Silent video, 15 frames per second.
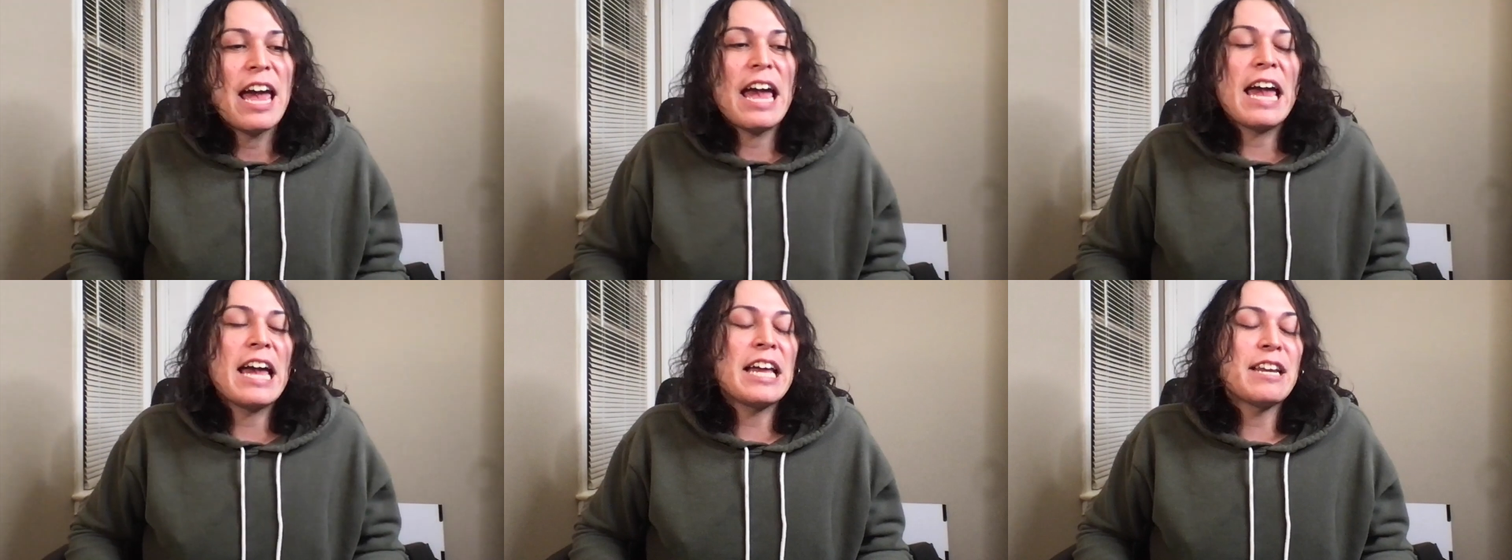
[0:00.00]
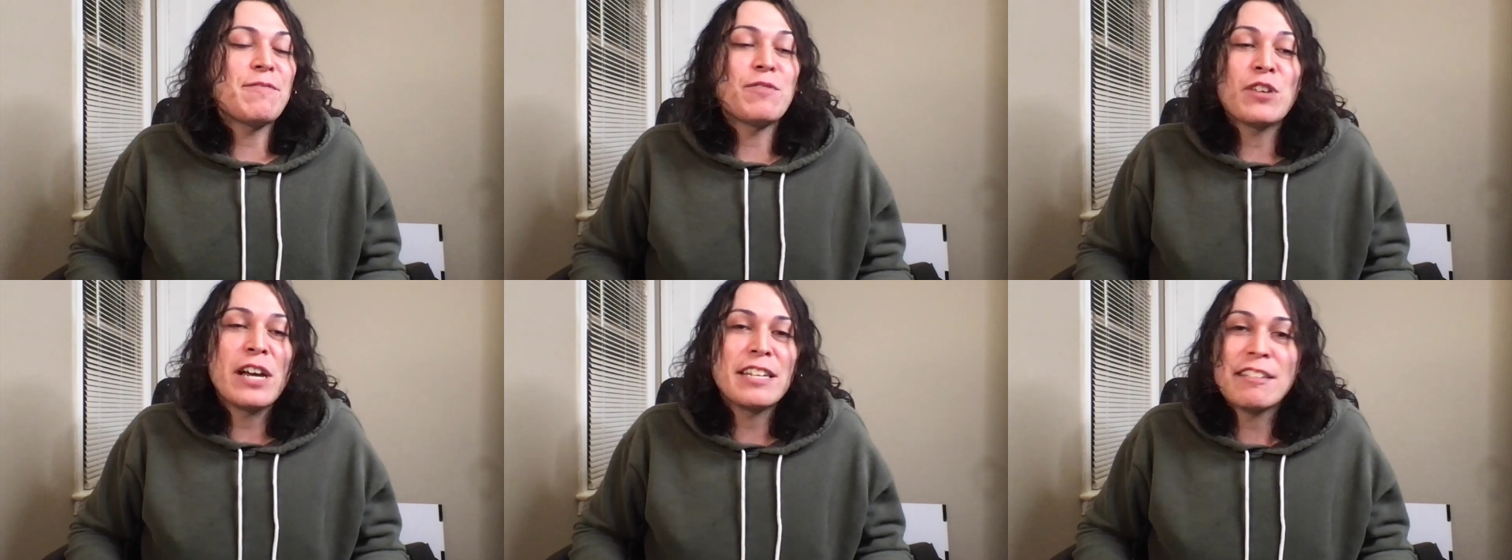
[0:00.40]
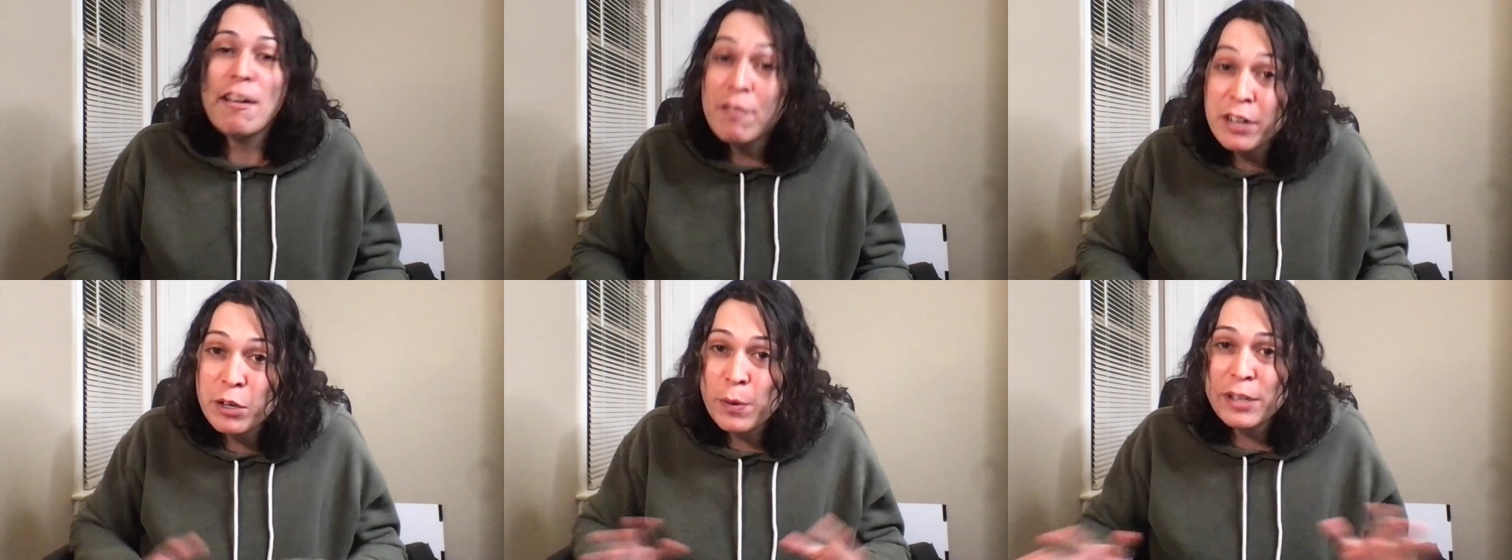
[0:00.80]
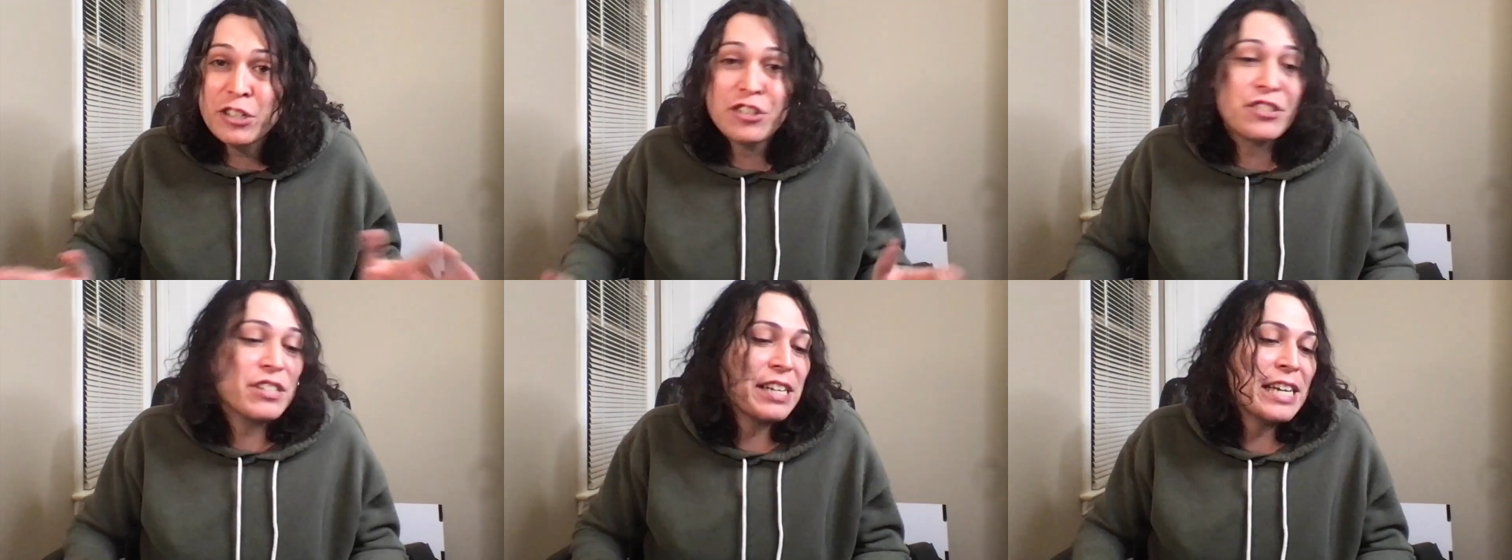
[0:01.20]
and if you guys have any
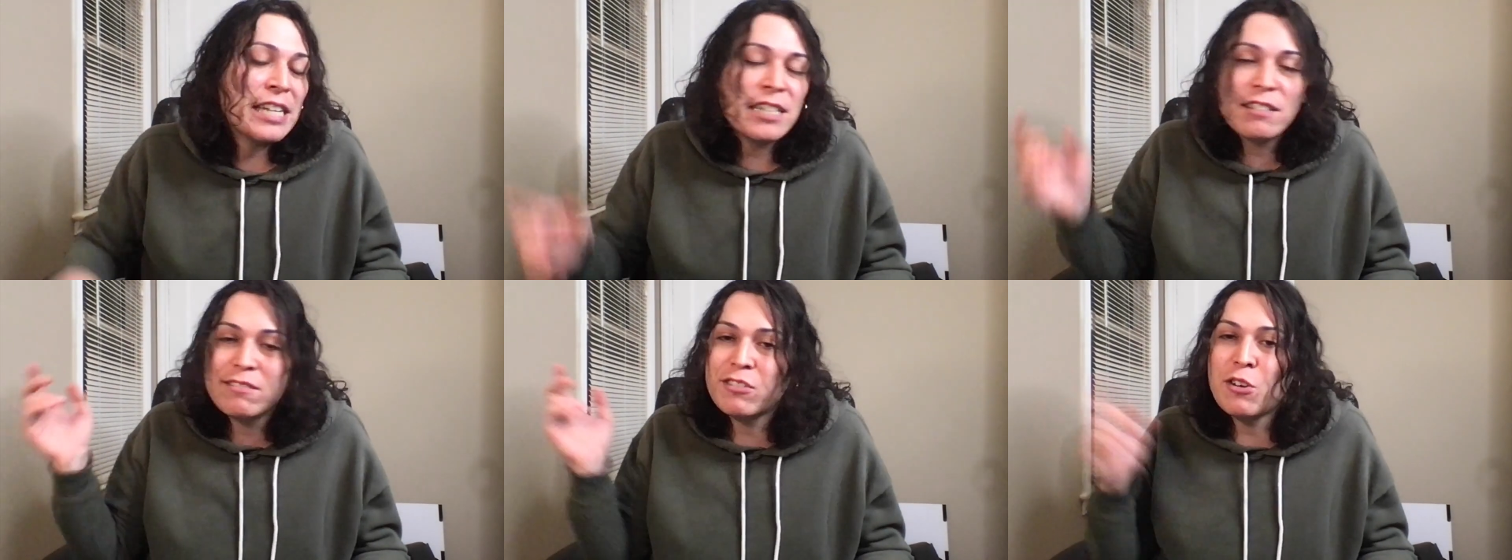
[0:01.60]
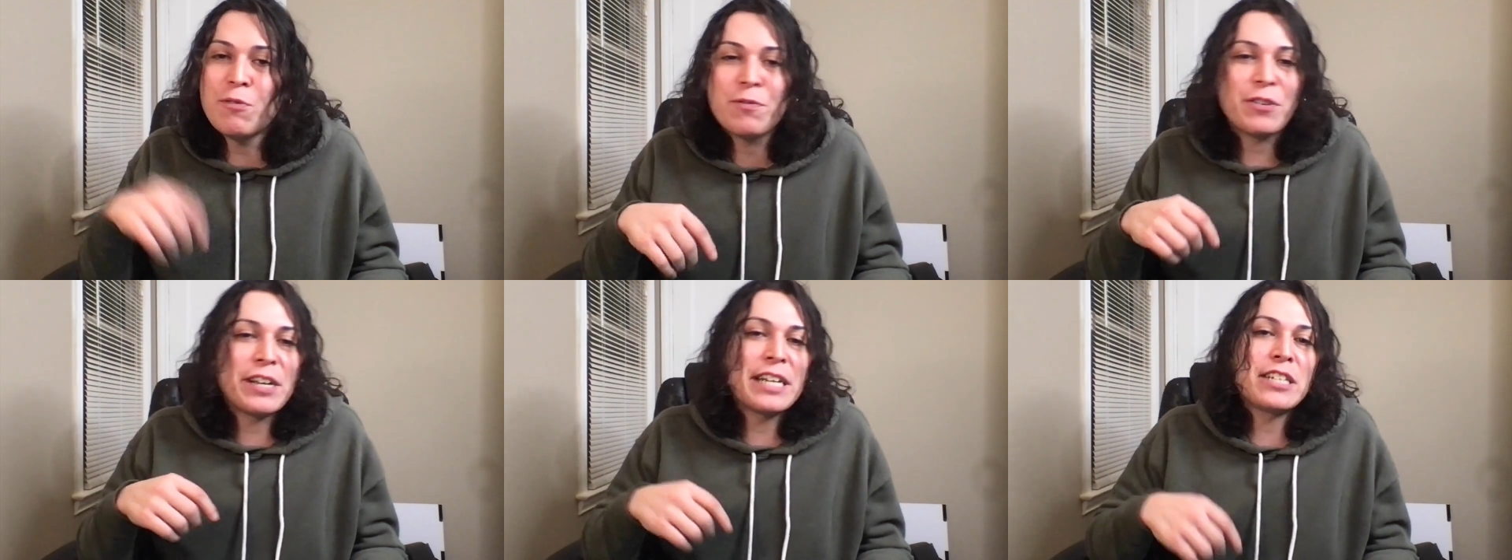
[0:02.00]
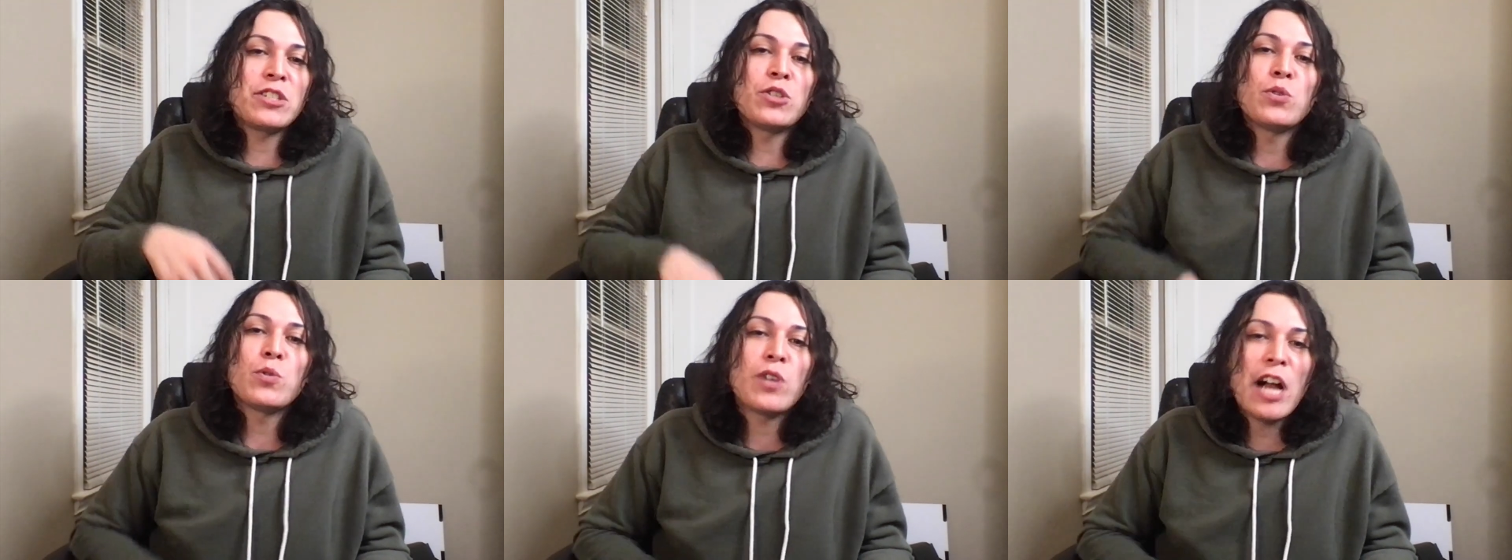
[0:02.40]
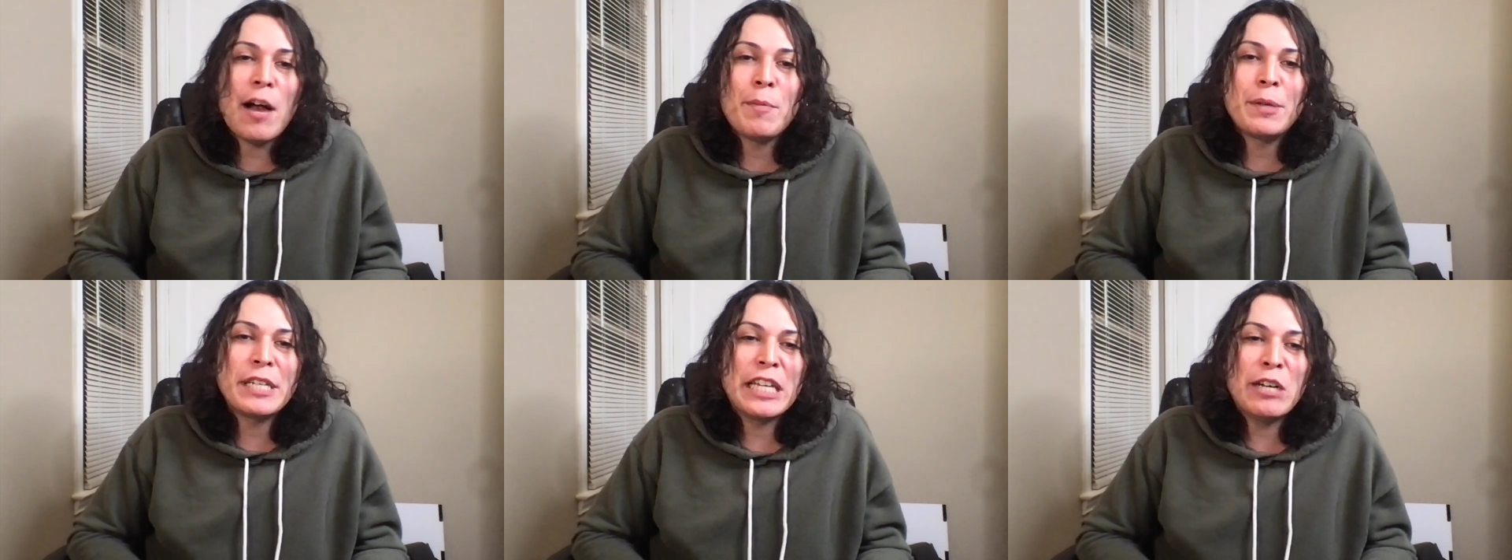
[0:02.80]
questions, again, don't forget to
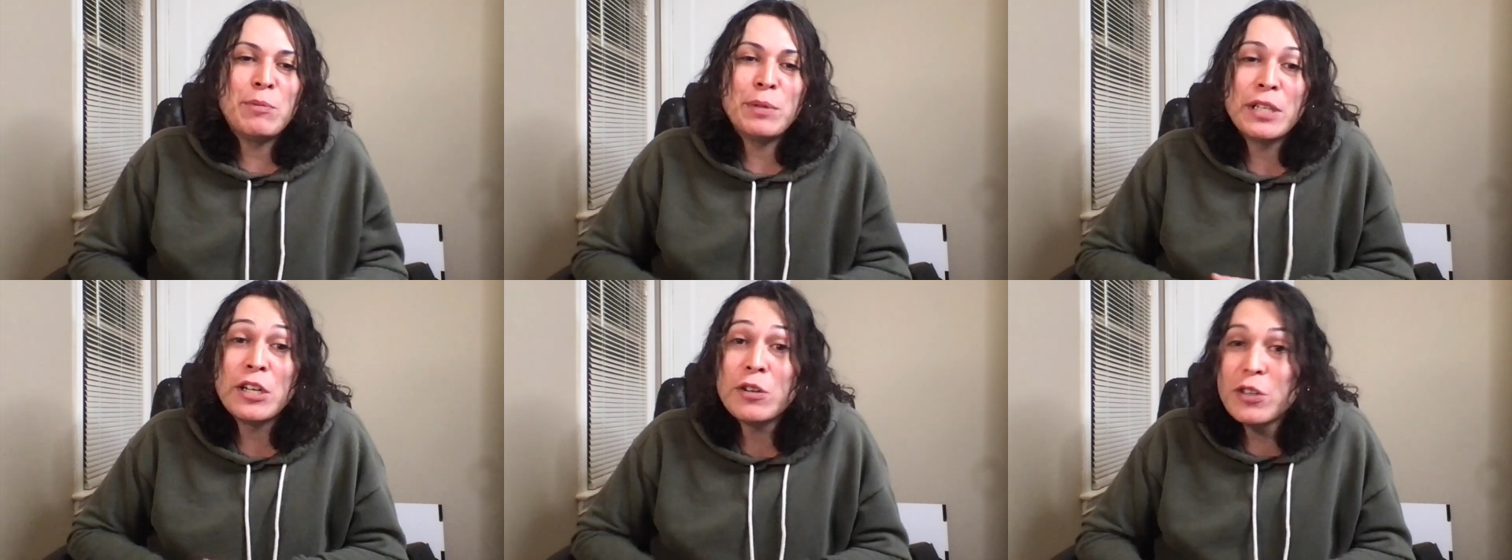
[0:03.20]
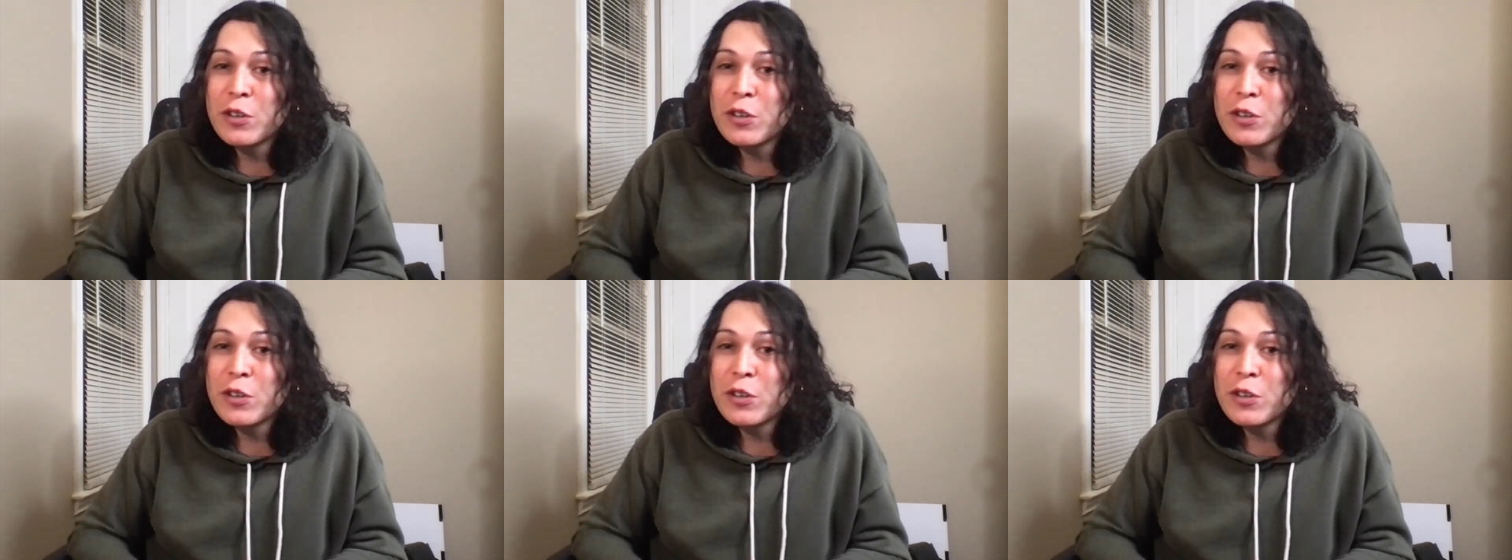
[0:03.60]
comment down below.